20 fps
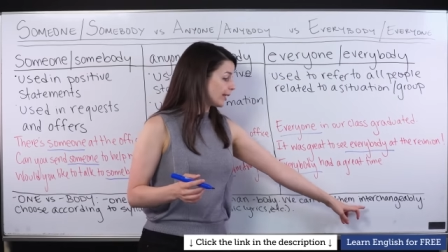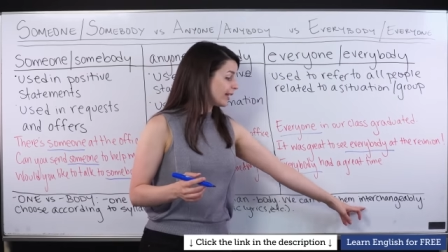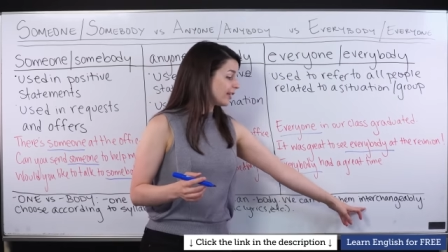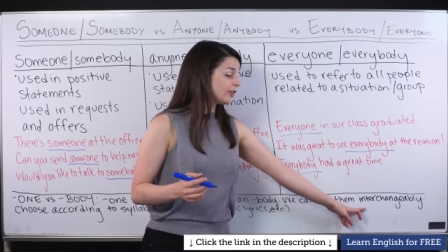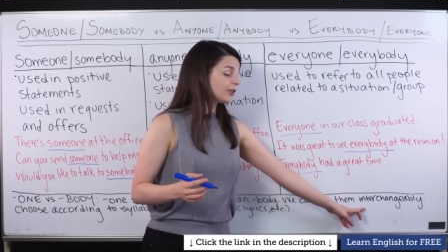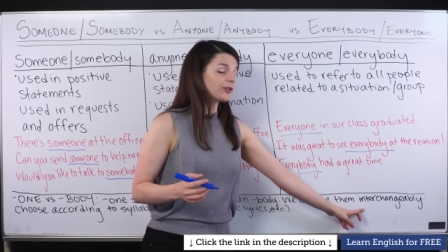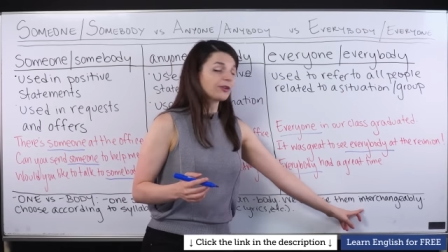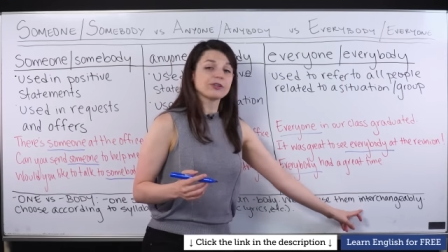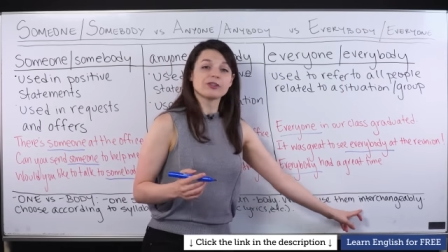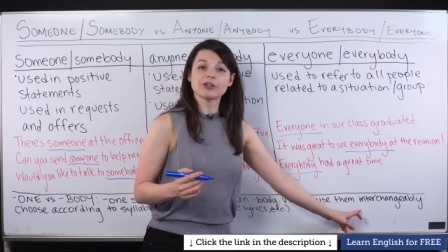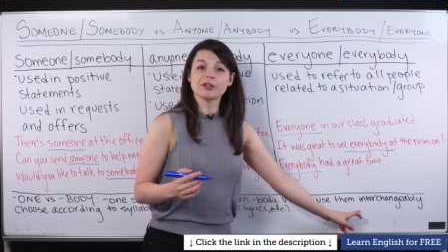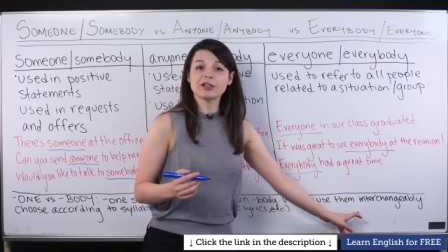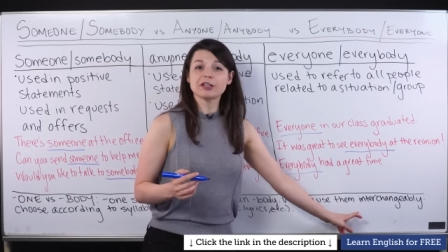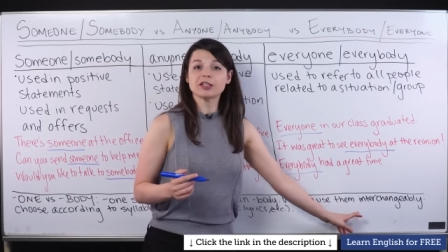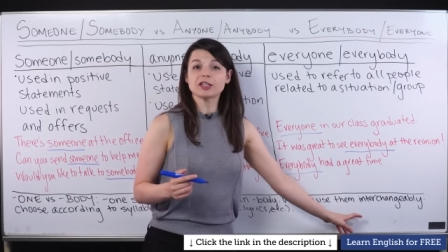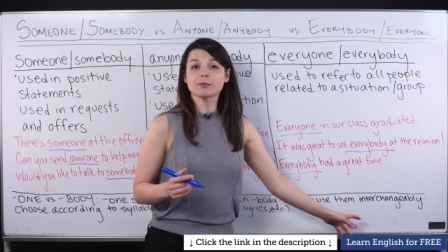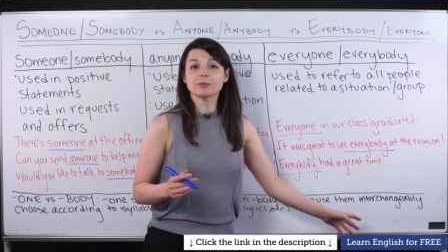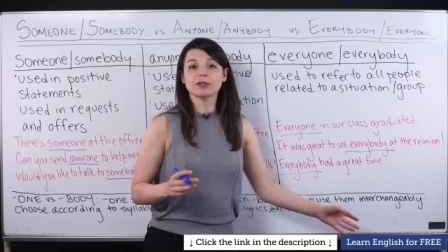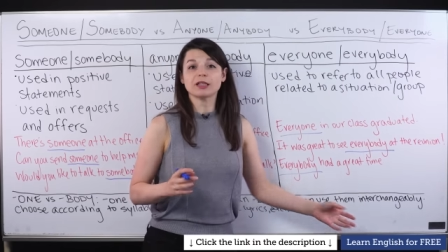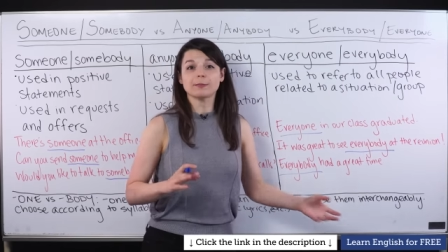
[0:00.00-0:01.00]

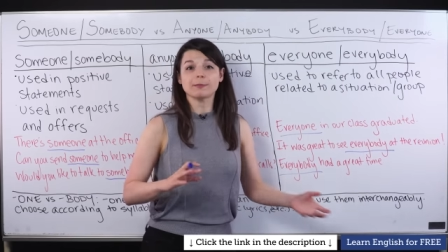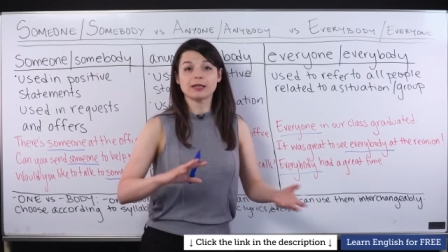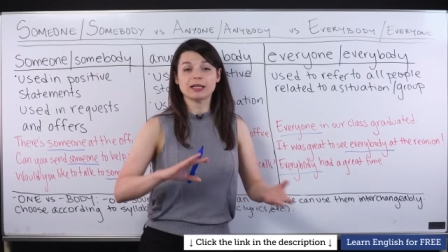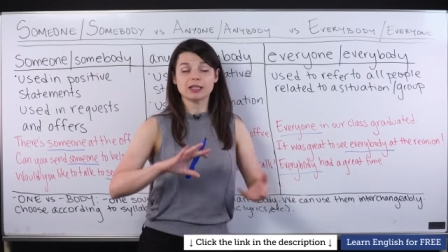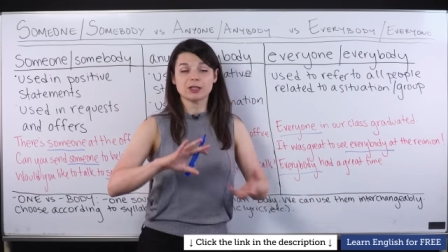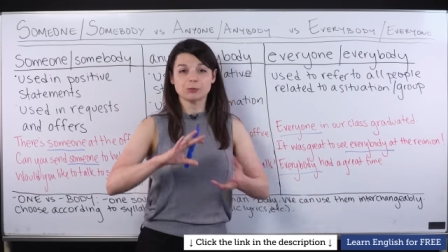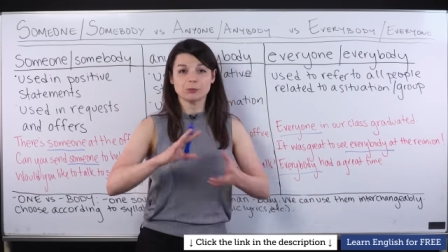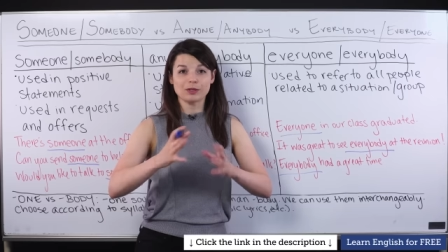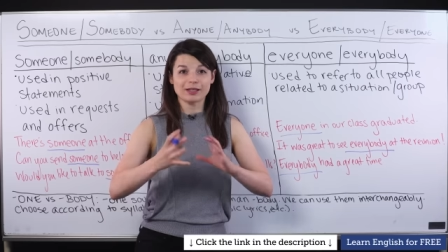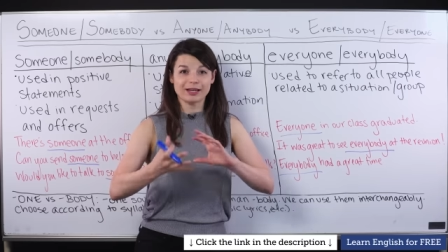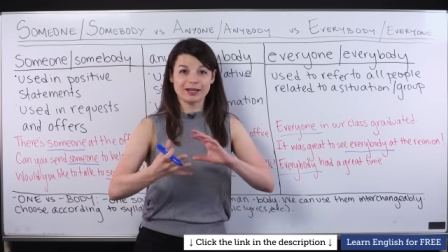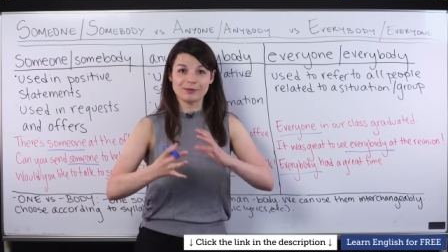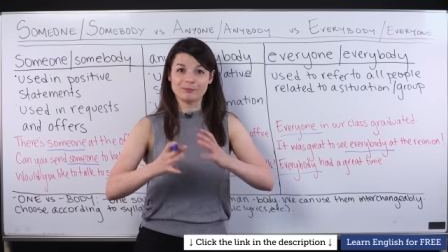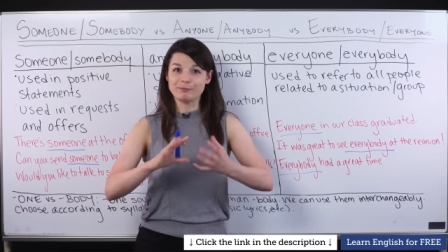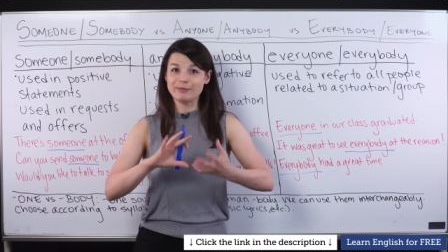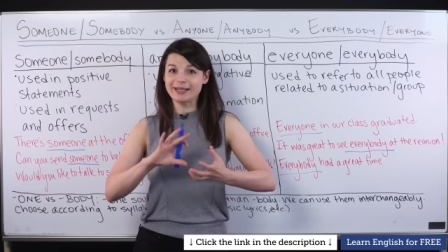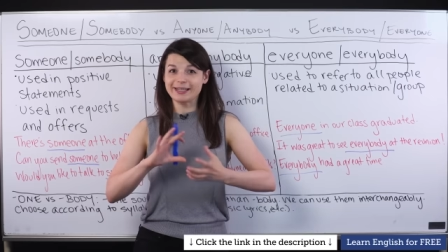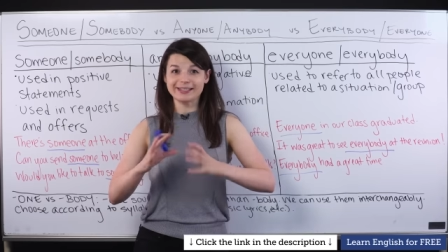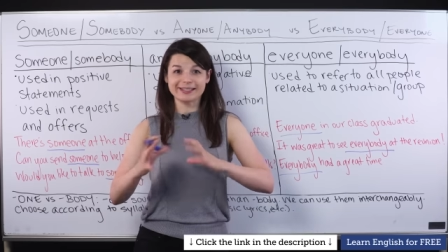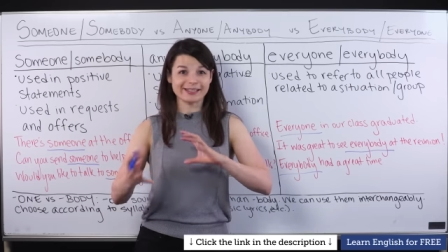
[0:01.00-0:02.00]
Interchangeably means we can
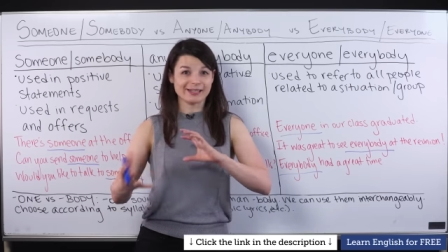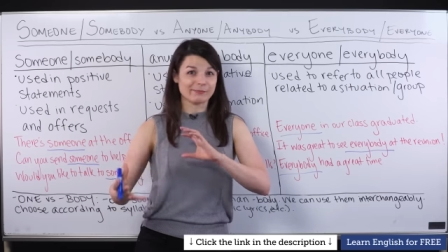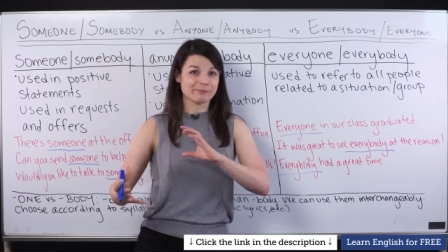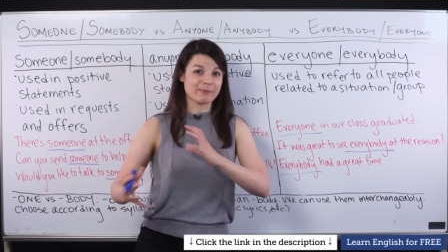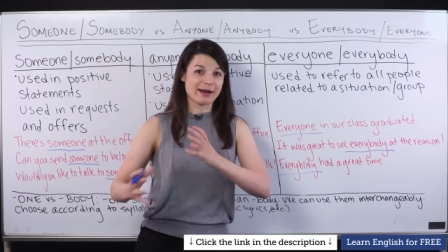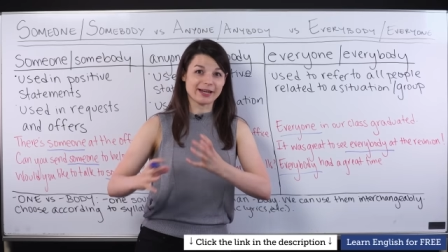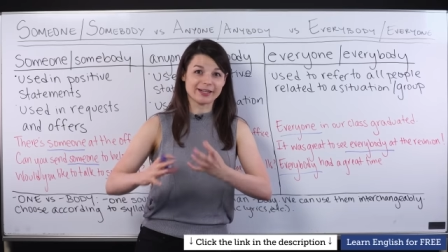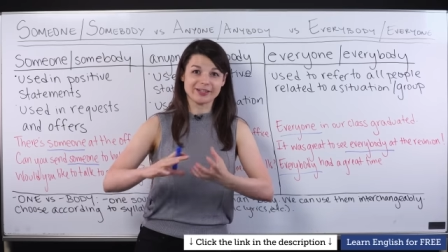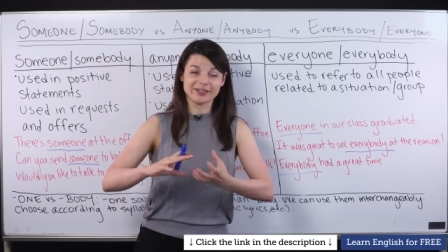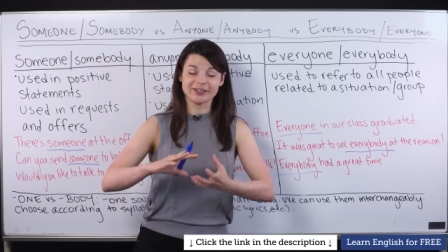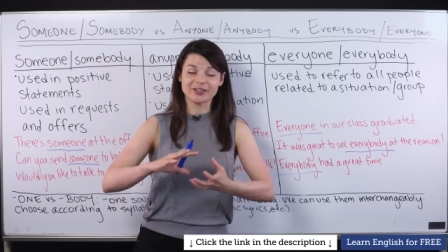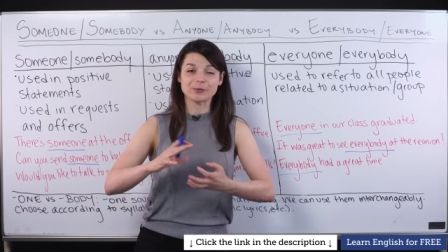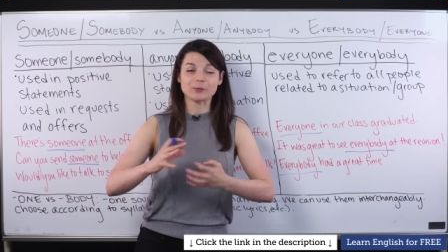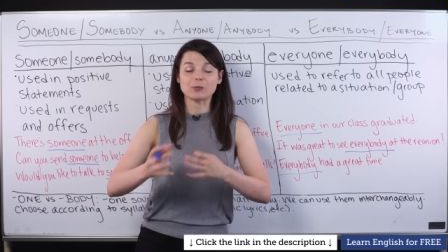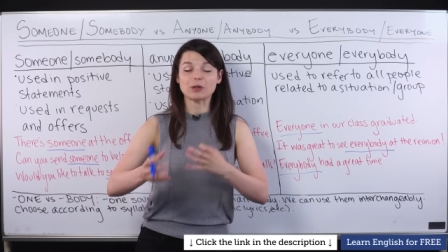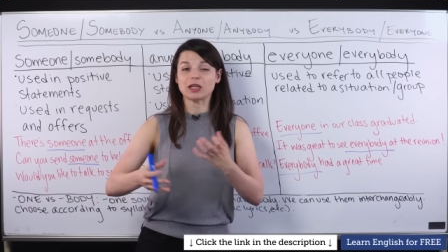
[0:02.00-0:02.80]
mix and match them.